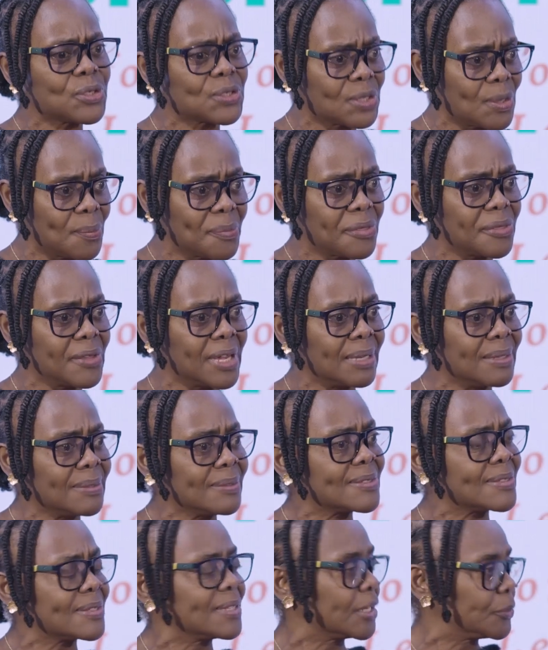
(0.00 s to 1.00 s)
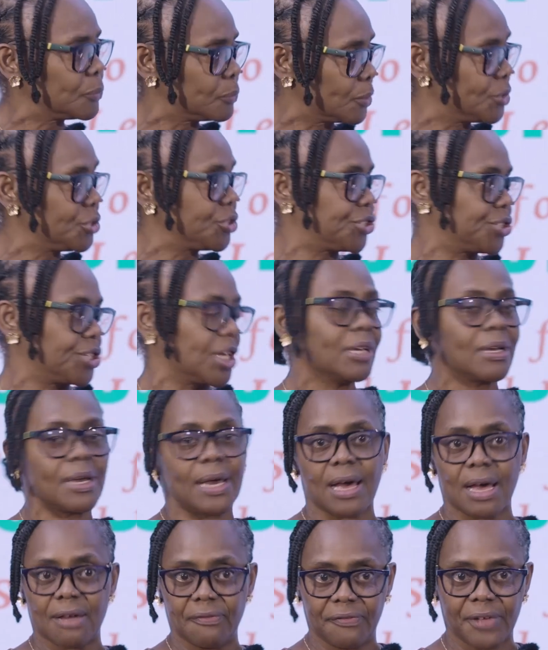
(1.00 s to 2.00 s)
some things that will shake
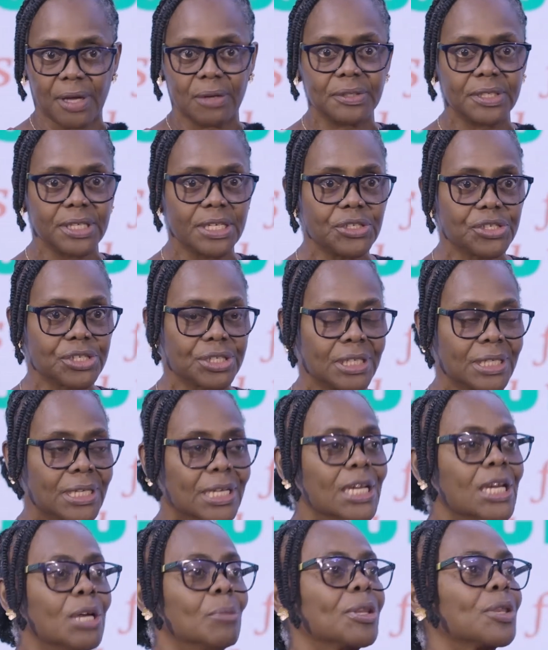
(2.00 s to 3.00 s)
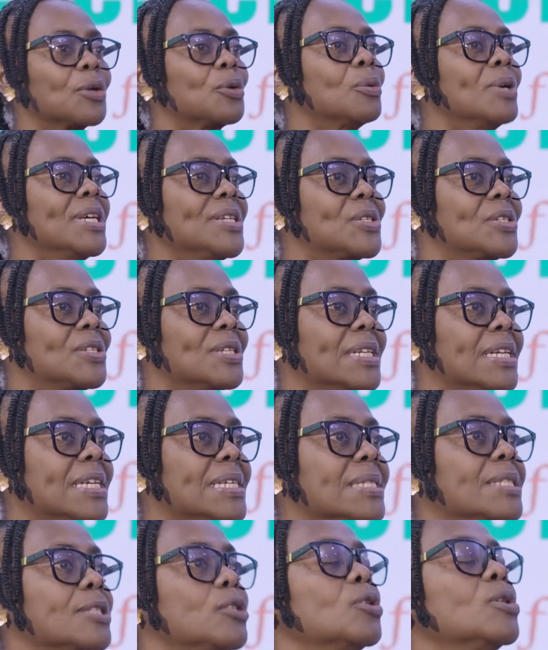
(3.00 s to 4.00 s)
our foundation. But the question
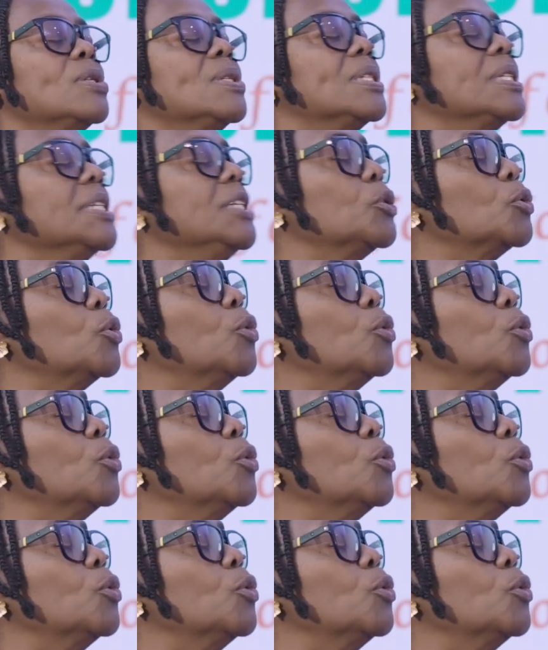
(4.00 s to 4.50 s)
is, does it